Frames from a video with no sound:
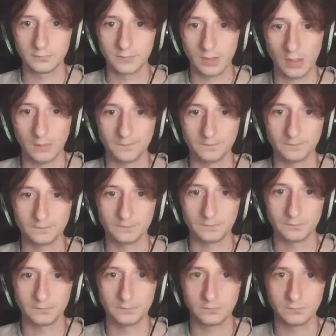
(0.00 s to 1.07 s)
So,
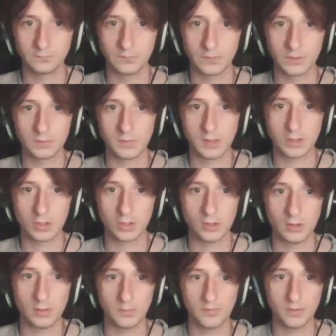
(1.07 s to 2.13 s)
just make
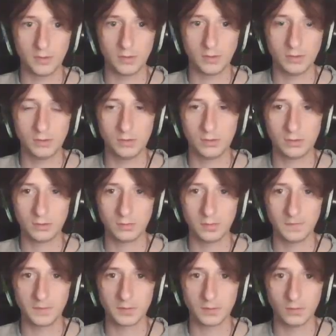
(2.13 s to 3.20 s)
sure that we've got a good group
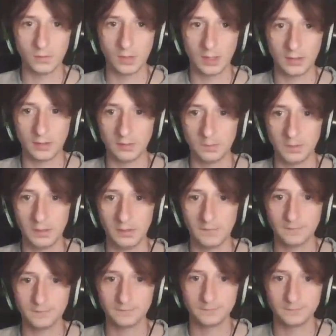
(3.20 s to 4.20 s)
of us all gathered up here.